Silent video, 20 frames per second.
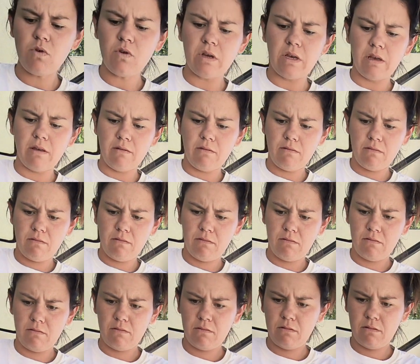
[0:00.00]
want.
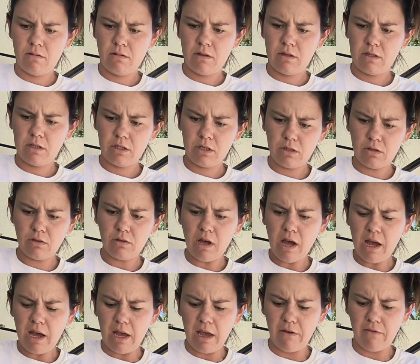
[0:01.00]
It's your
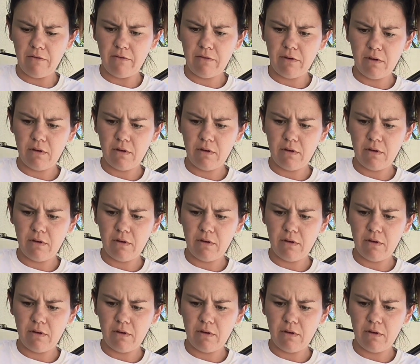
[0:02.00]
life.